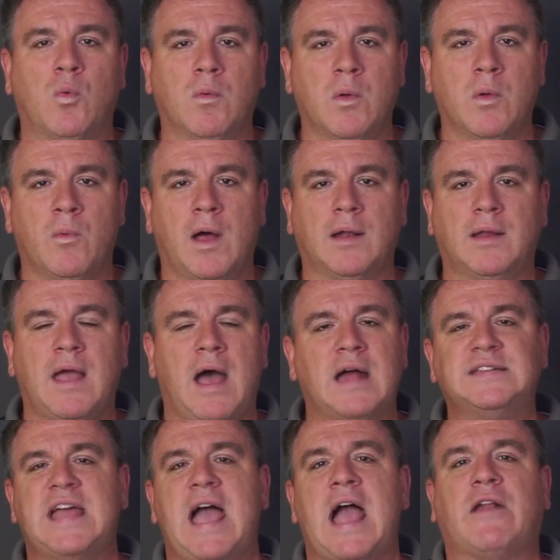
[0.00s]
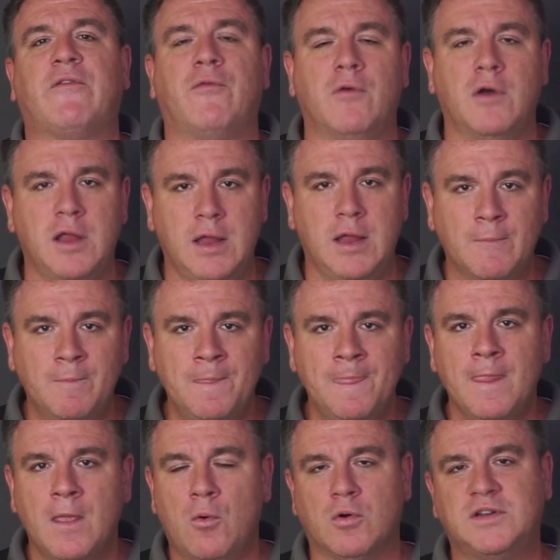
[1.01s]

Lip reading: where we want contact-free or